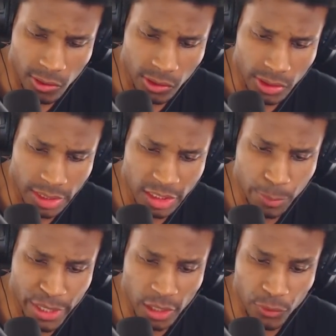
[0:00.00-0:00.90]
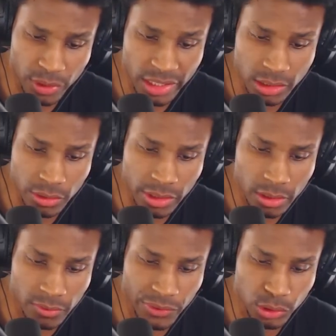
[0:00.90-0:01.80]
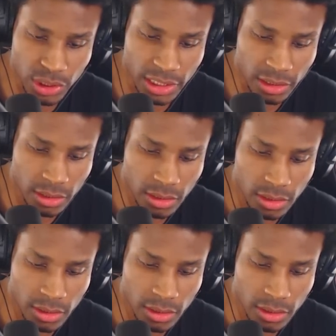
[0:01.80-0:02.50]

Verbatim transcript: Hold on. I need to be careful with this. You can go Futron.